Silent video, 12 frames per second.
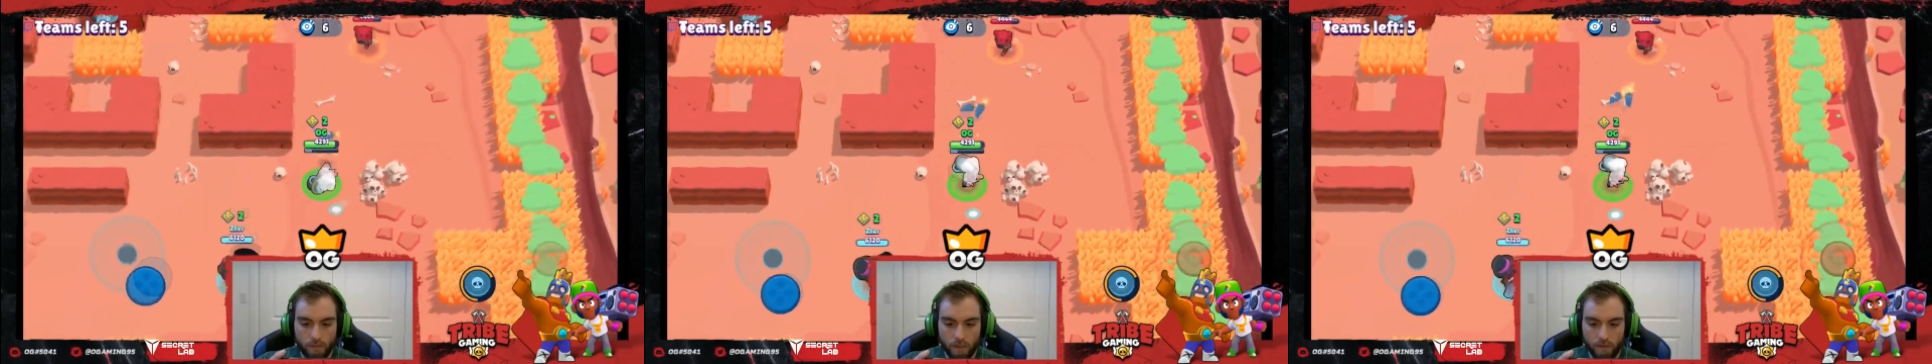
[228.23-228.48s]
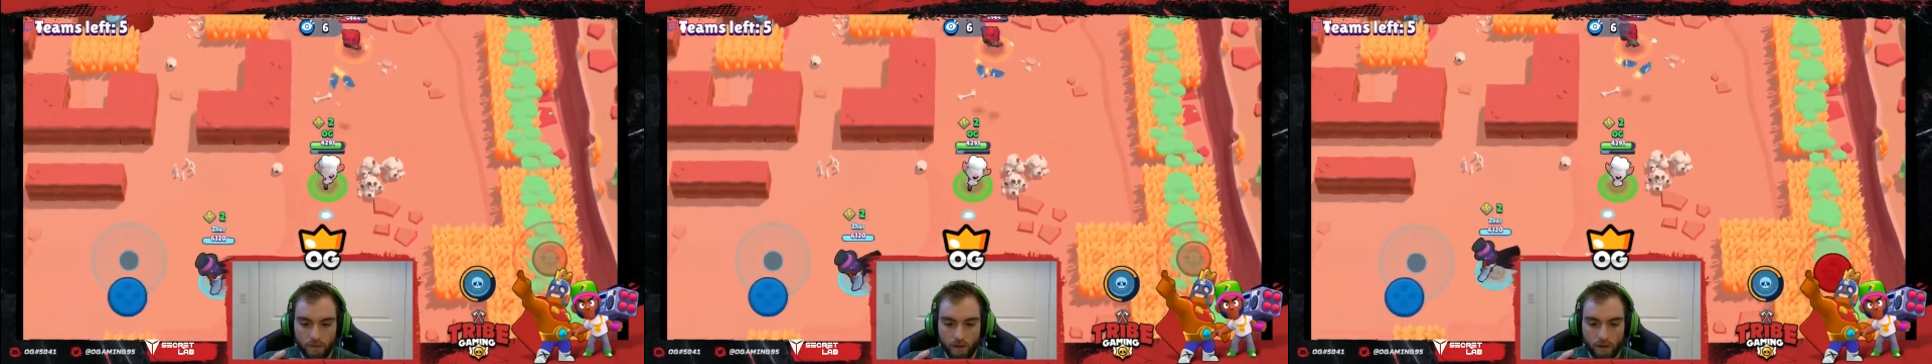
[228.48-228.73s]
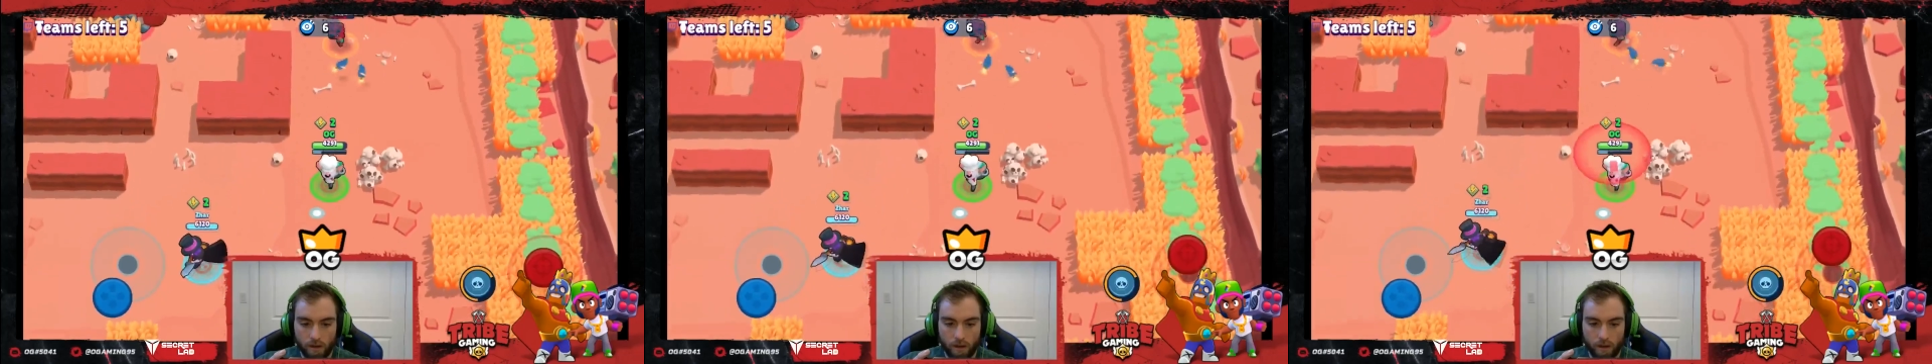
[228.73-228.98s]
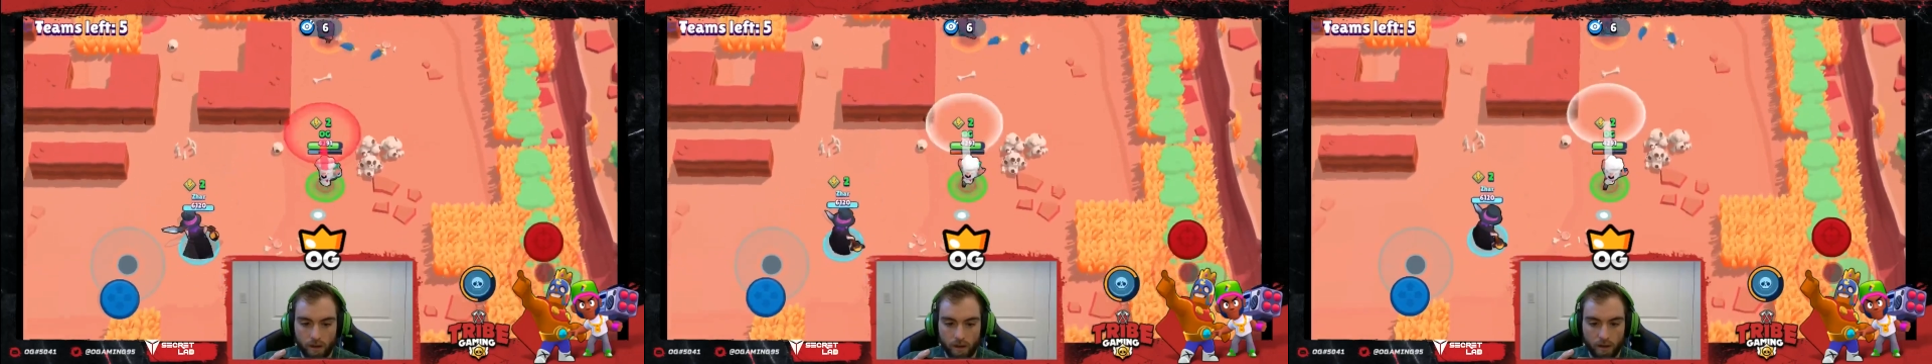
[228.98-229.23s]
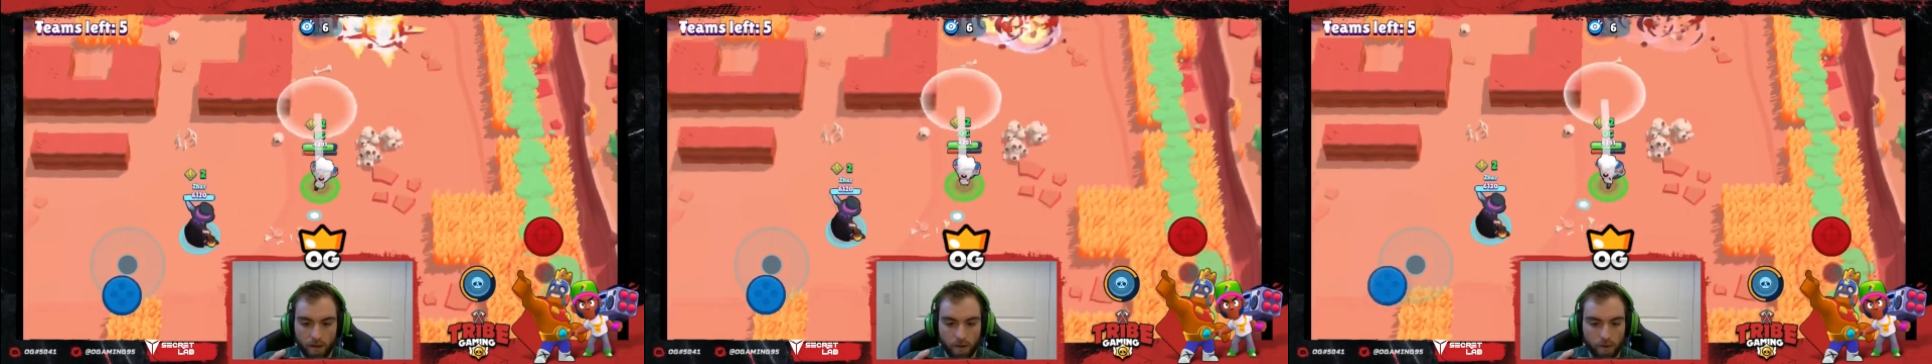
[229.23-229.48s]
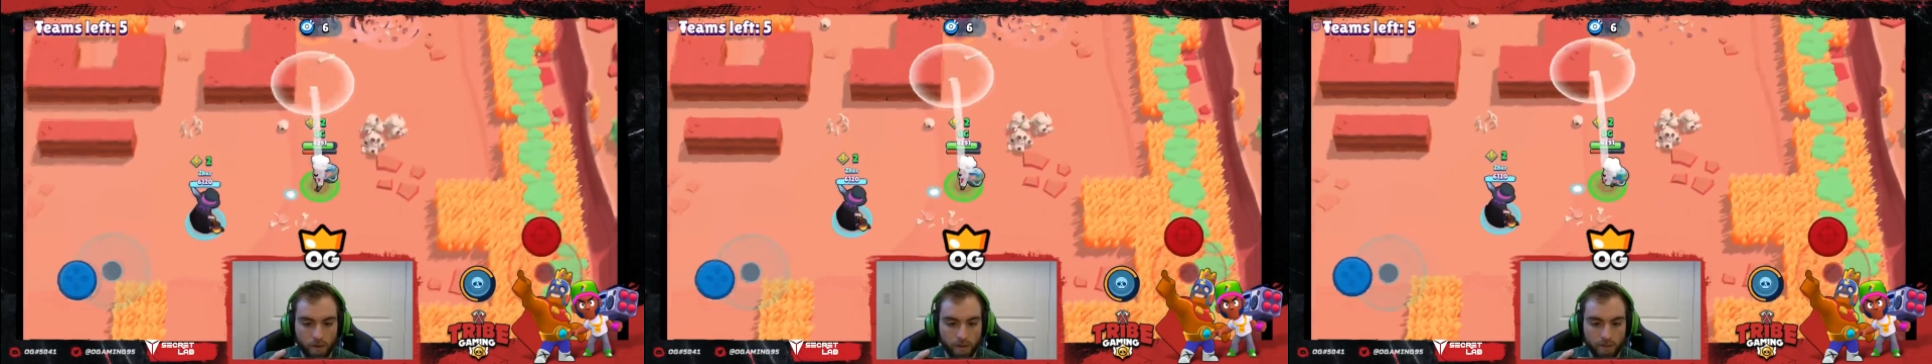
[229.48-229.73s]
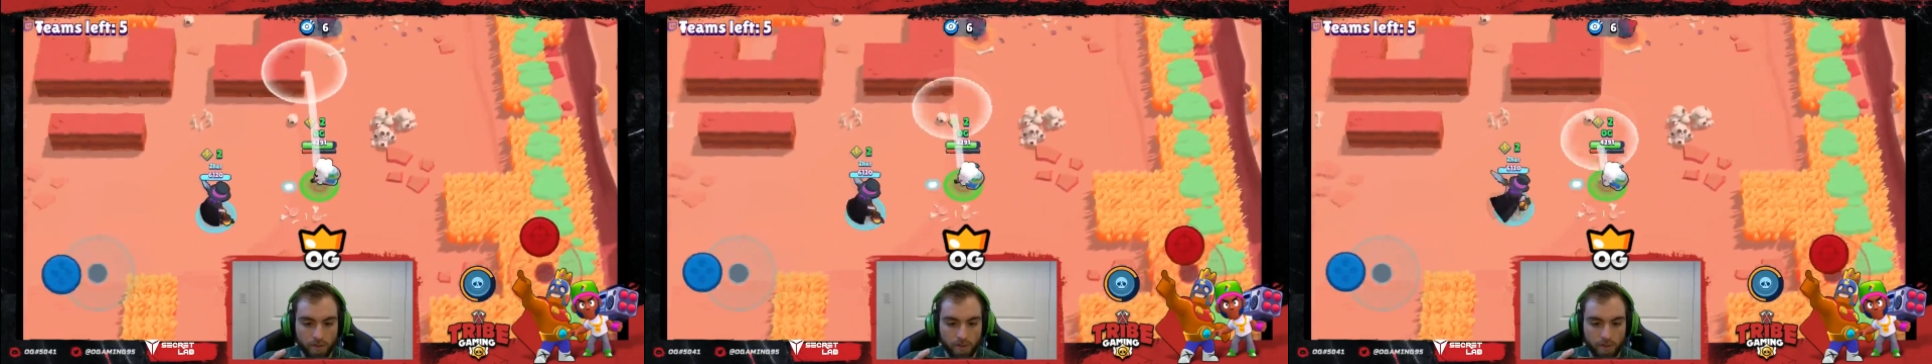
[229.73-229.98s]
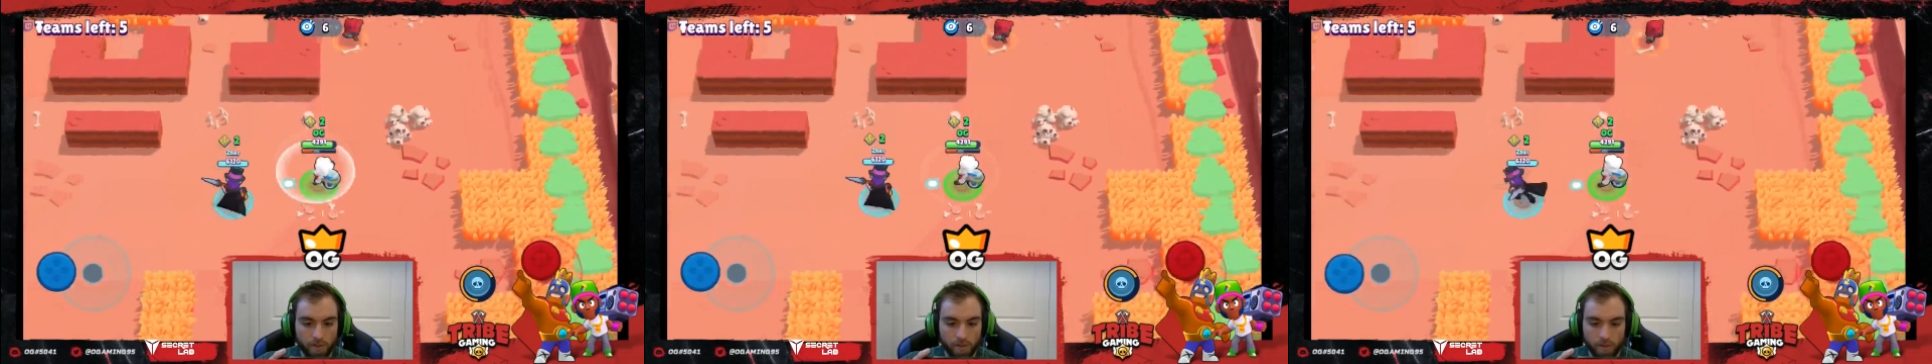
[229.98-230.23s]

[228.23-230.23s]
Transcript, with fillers: to have taken a liking to us.